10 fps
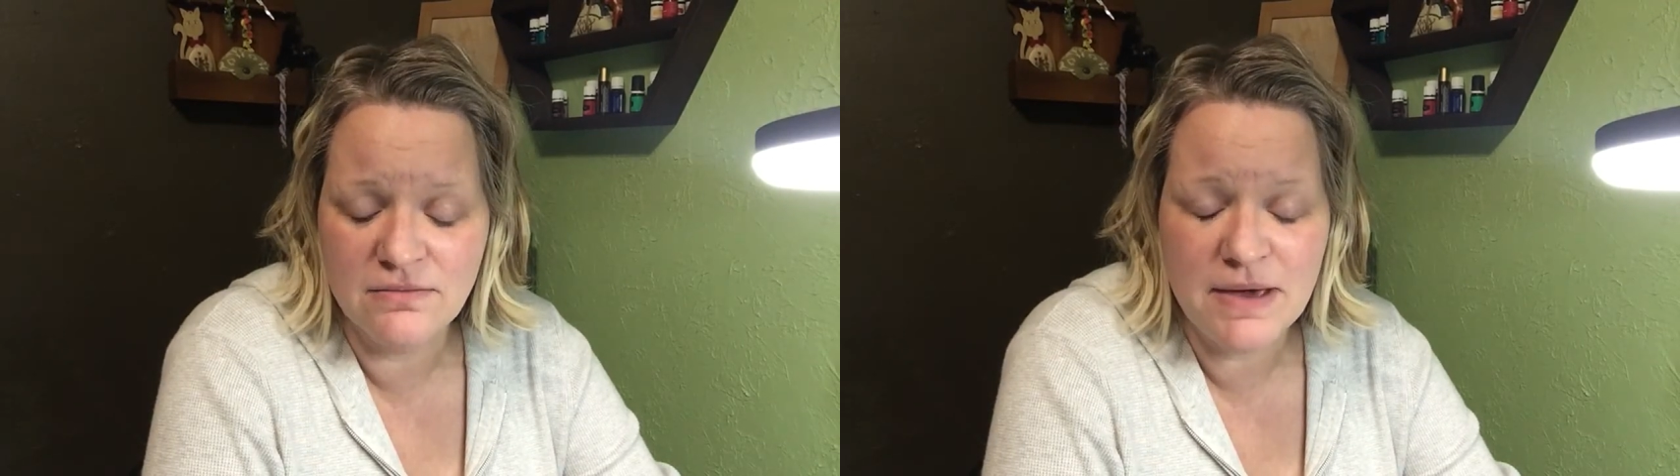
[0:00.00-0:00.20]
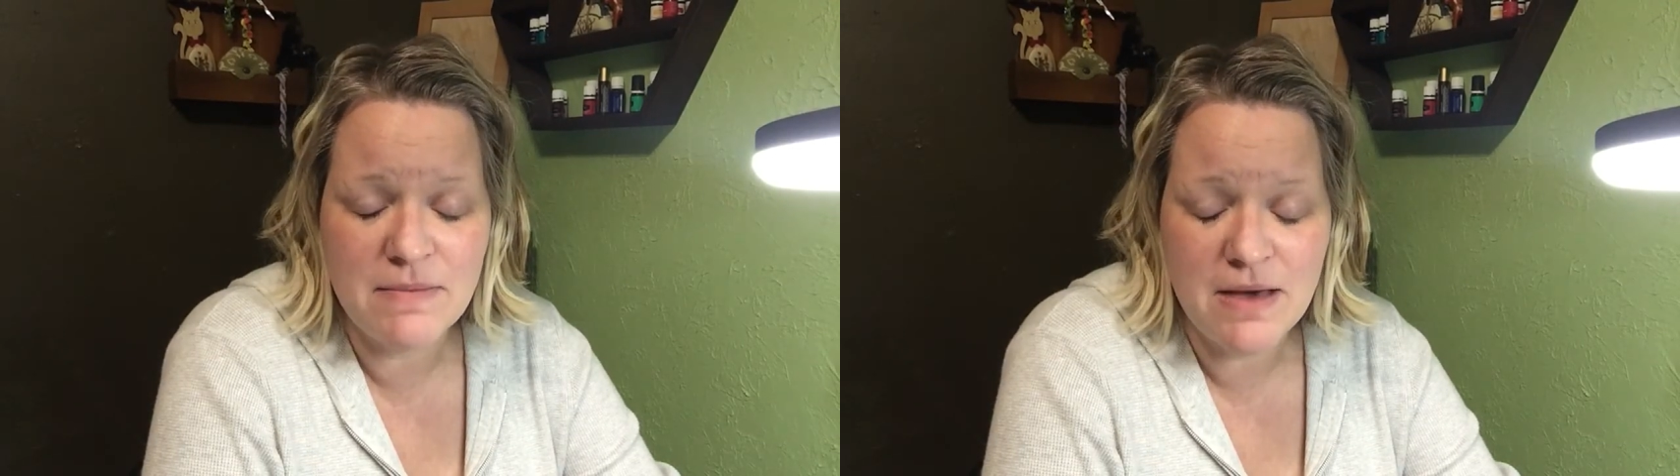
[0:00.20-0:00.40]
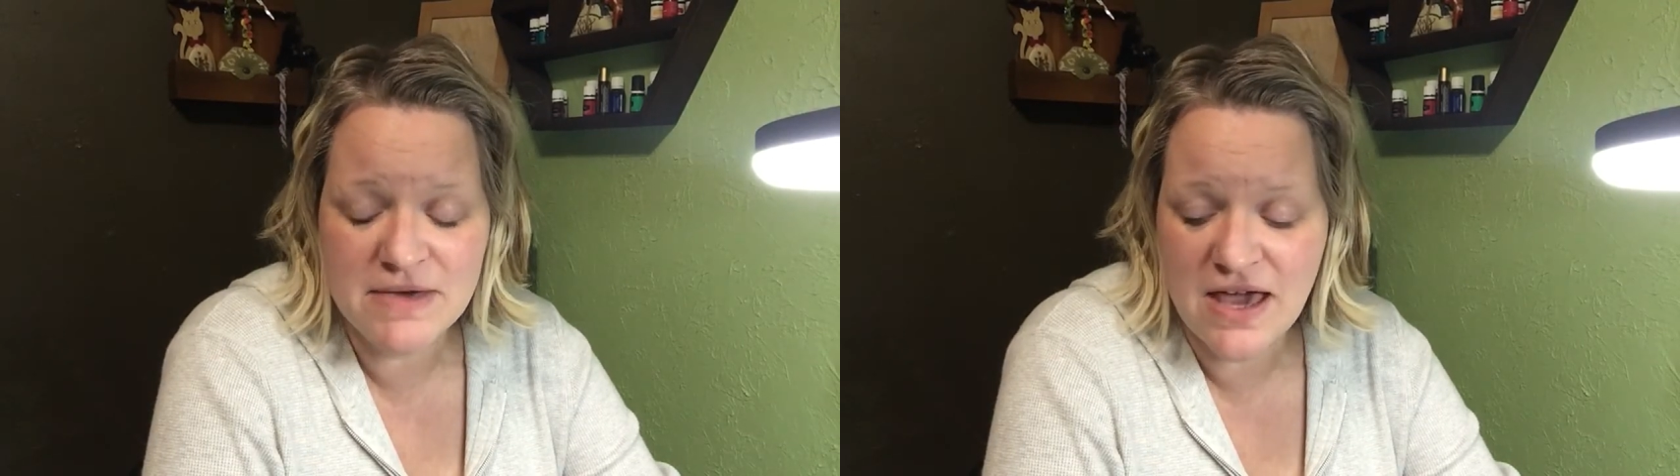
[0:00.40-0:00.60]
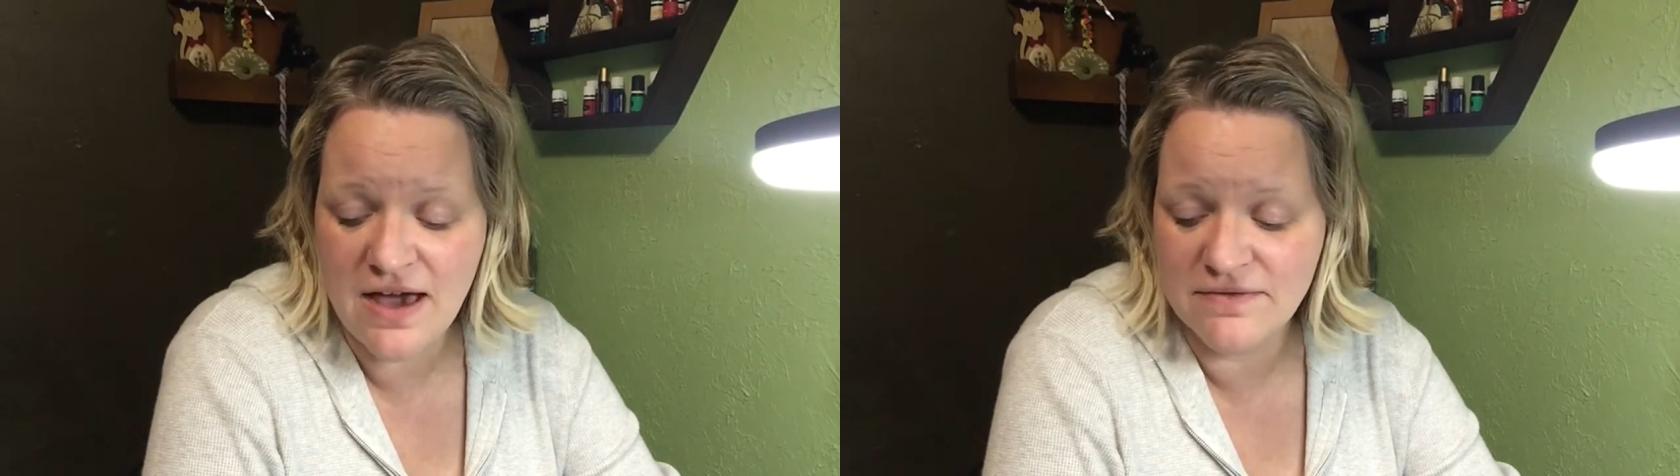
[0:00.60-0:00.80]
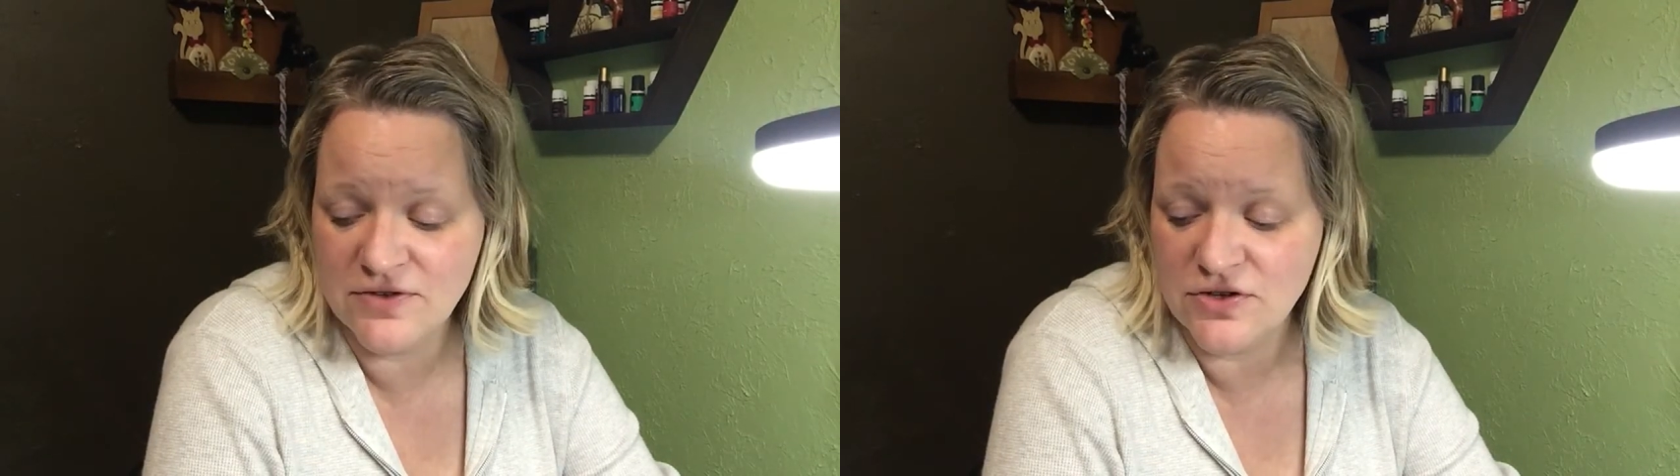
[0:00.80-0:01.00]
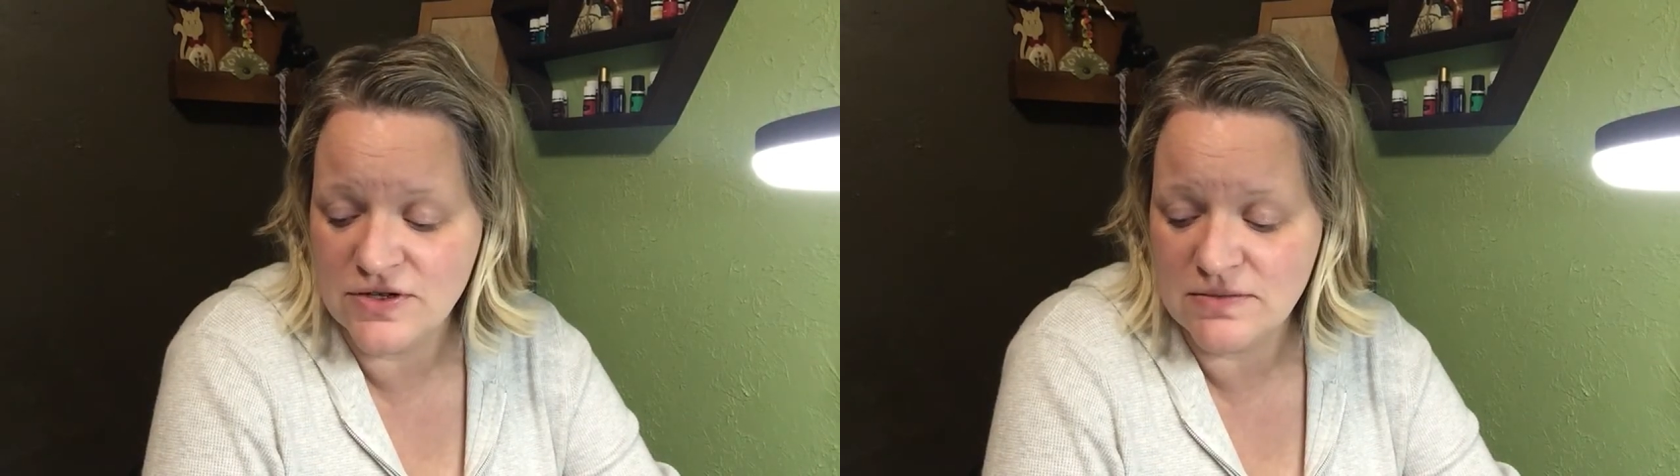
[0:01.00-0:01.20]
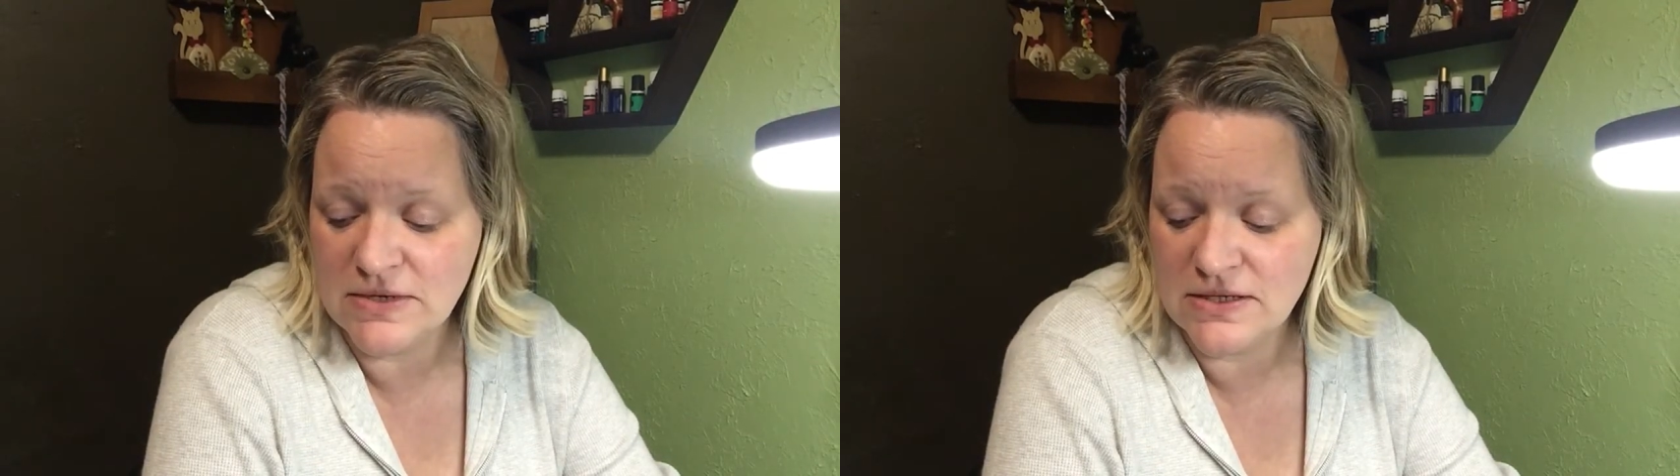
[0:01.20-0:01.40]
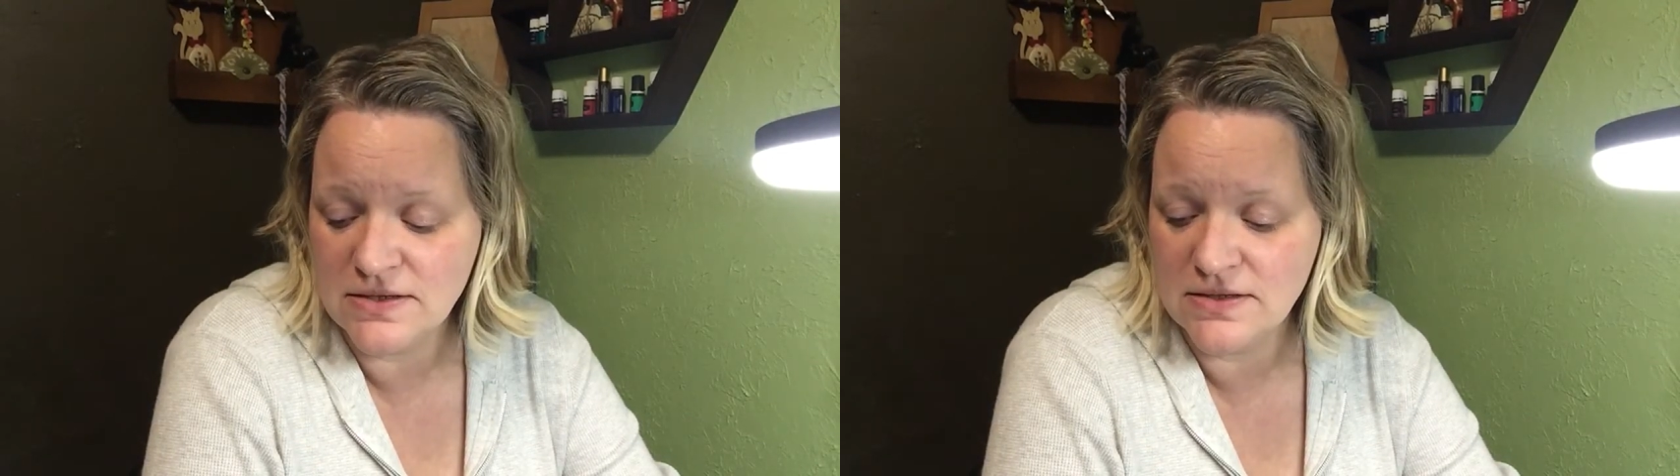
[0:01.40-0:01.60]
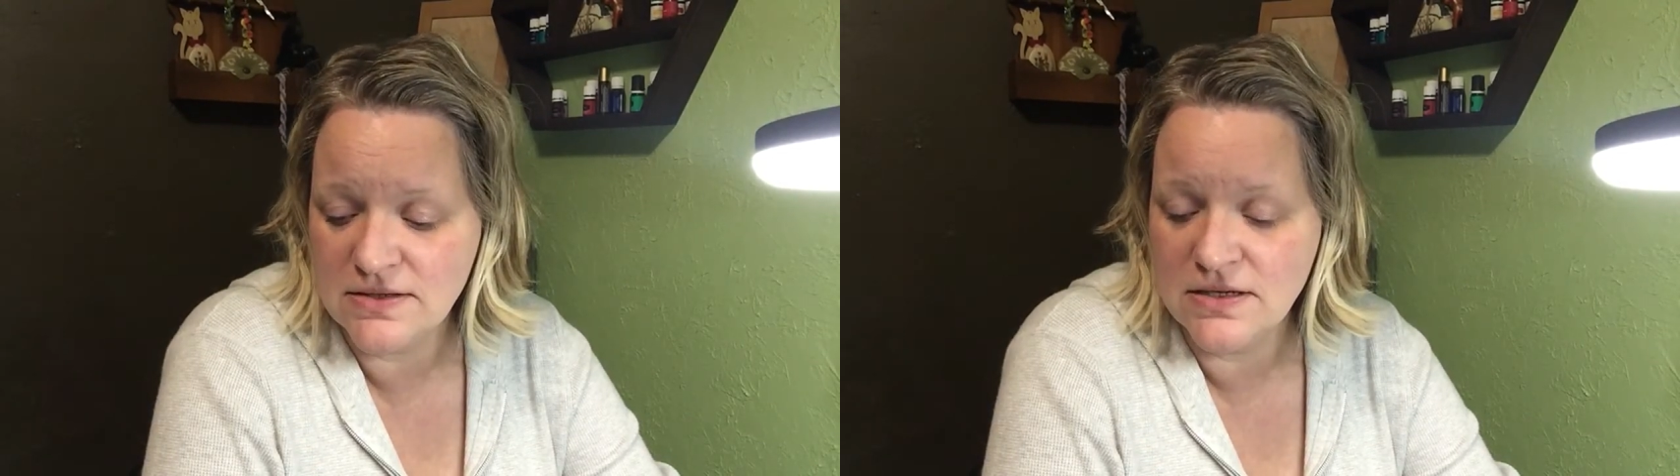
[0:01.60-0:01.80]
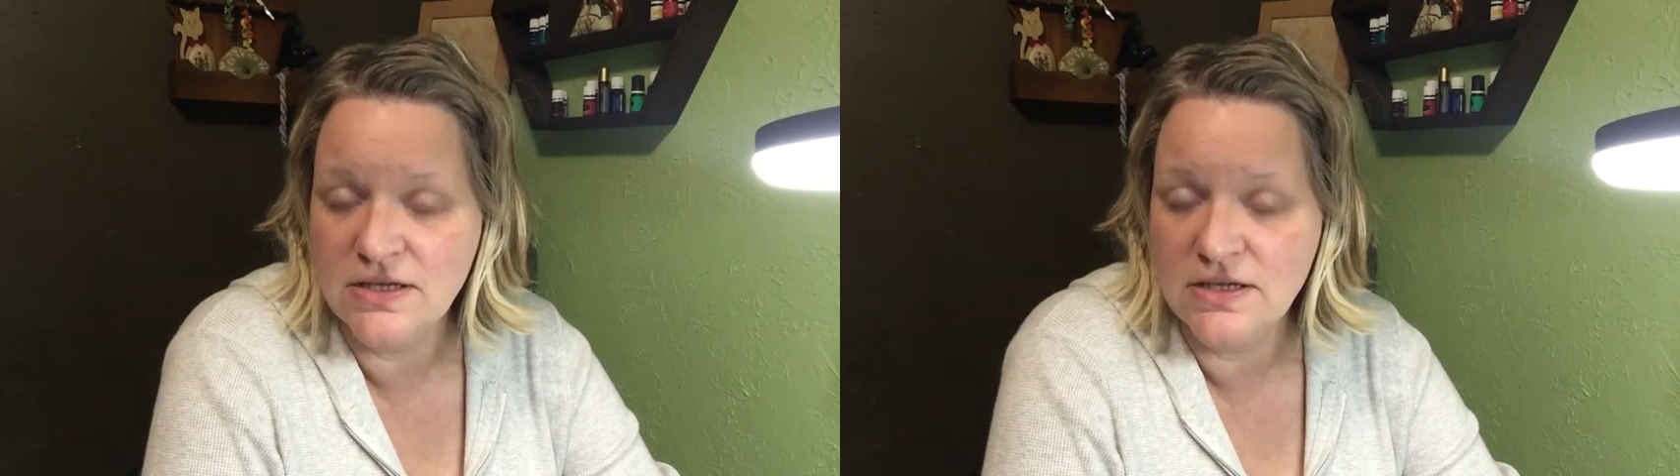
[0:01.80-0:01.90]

my mom a cat for Christmas?